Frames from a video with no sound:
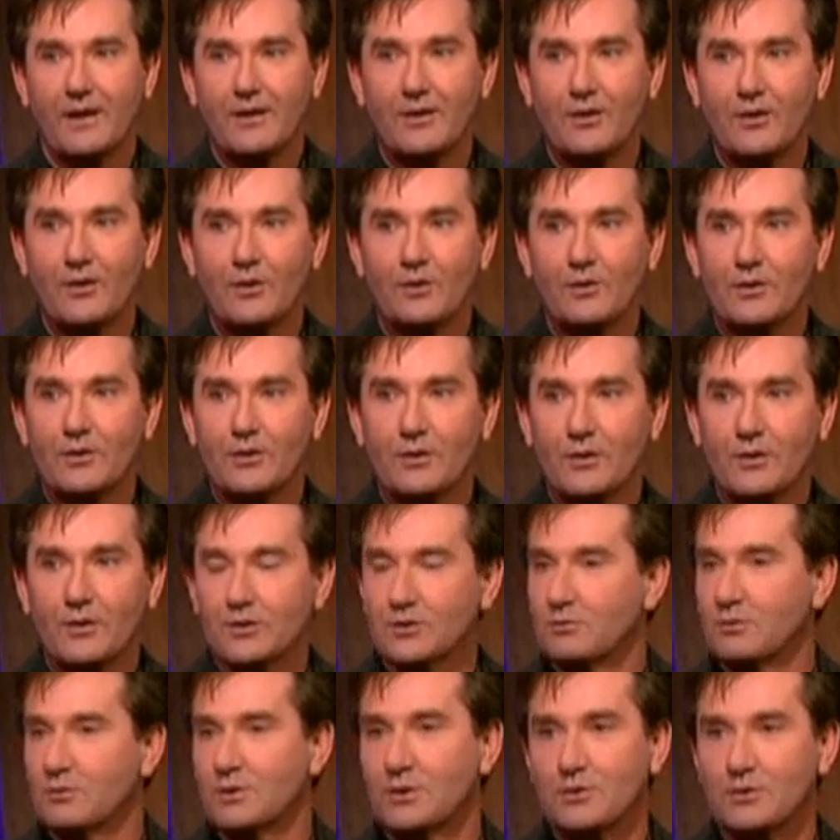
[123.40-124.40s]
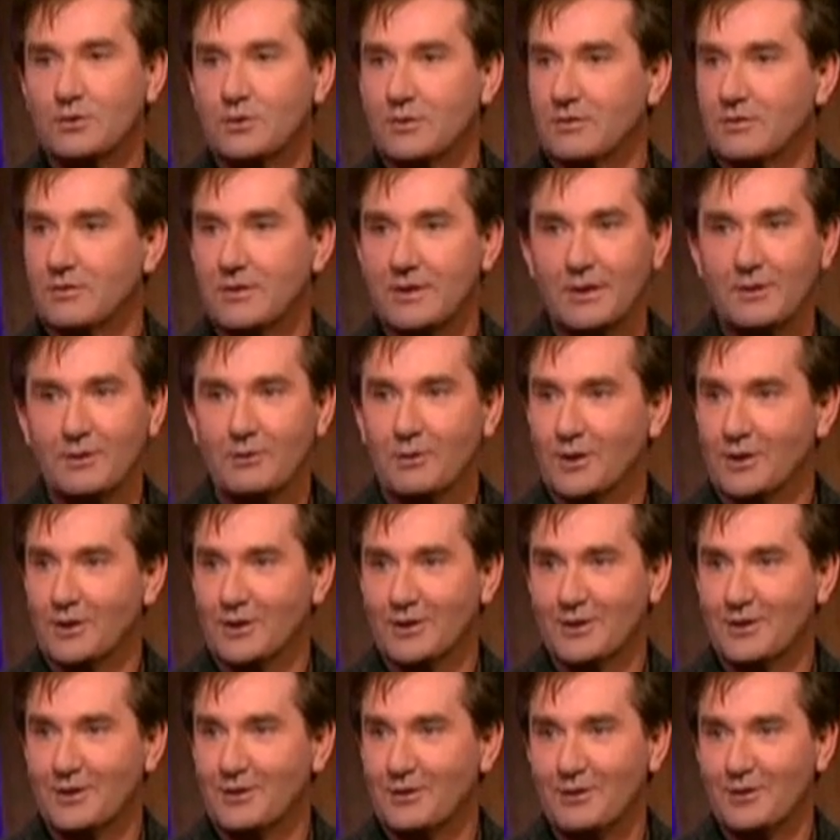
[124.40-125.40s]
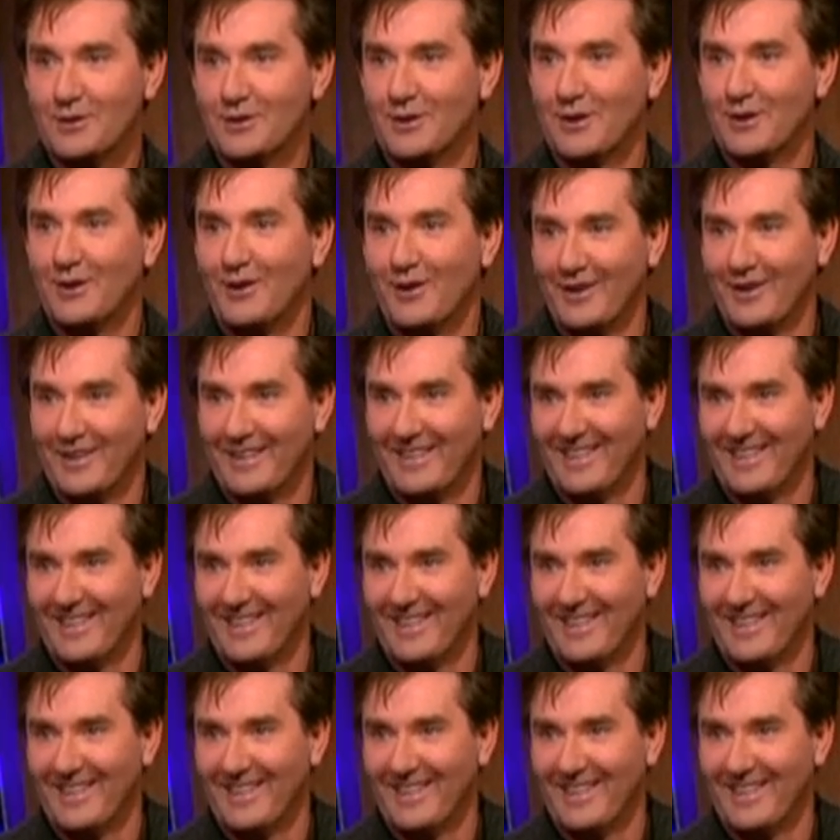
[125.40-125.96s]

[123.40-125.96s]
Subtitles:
No, we don't have any work to do at all.